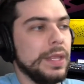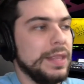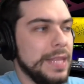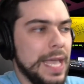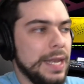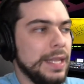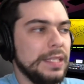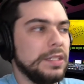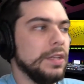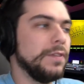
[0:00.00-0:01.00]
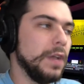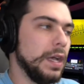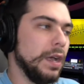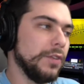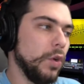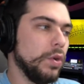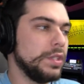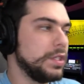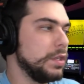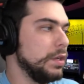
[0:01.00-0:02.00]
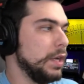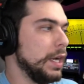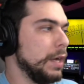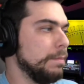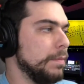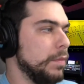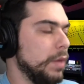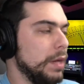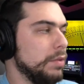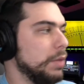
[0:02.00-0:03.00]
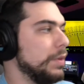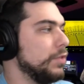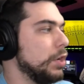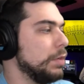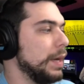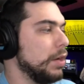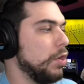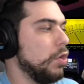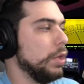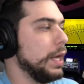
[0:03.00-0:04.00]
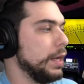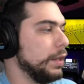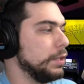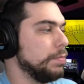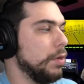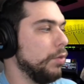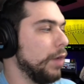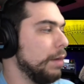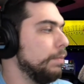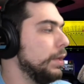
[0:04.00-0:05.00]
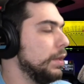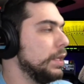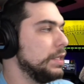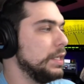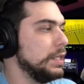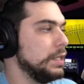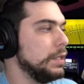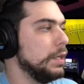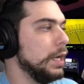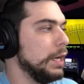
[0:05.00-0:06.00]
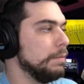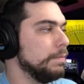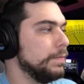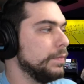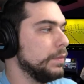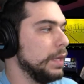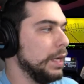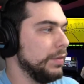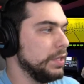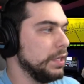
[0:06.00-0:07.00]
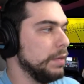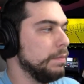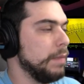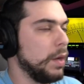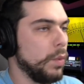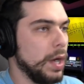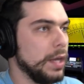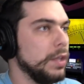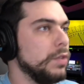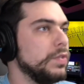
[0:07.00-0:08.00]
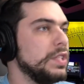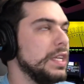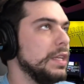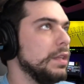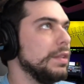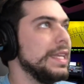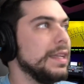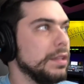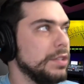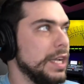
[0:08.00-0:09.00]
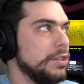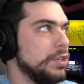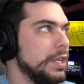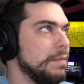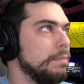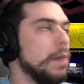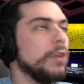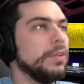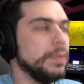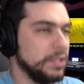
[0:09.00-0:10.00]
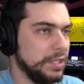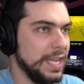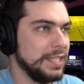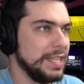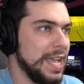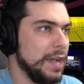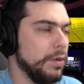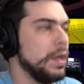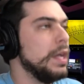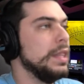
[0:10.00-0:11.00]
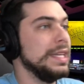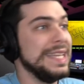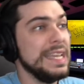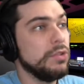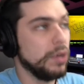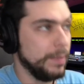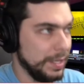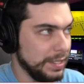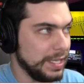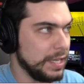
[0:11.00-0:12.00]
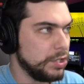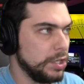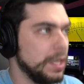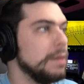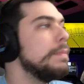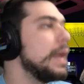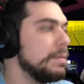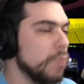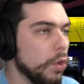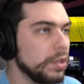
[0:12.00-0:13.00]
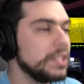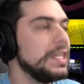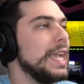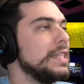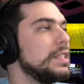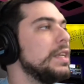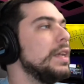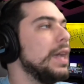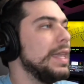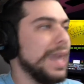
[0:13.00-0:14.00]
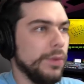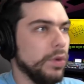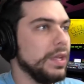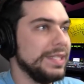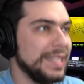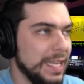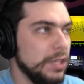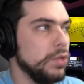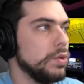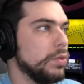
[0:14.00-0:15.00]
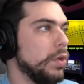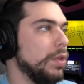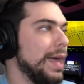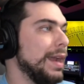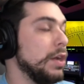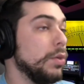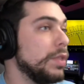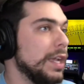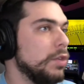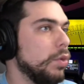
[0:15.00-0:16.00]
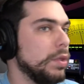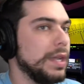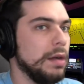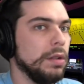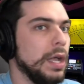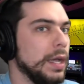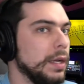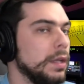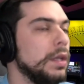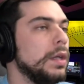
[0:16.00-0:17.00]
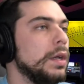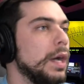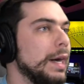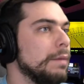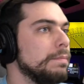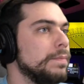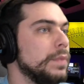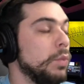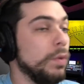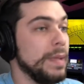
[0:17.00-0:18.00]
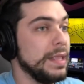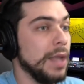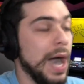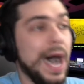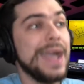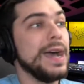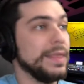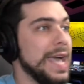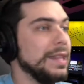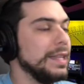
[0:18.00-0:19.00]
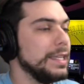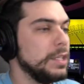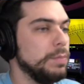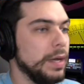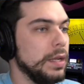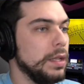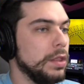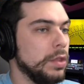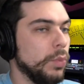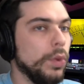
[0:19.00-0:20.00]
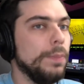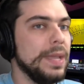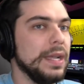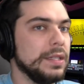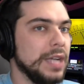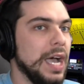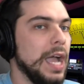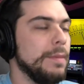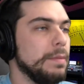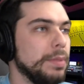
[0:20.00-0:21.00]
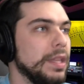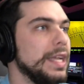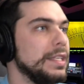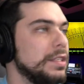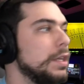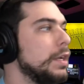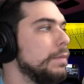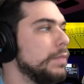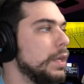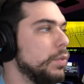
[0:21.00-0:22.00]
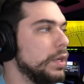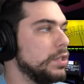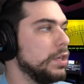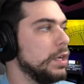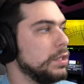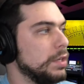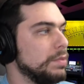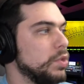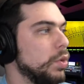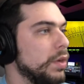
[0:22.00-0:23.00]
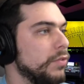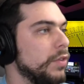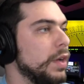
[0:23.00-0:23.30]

And this, of course, I don't think we've talked about it a whole lot on this program, but this is obviously marijuana. You've seen the legalization in multiple states now, the decriminalization in many more states, and that will continue to roll out. I don't think North Carolina will be high on that list, but there will be a time and place in which some sort of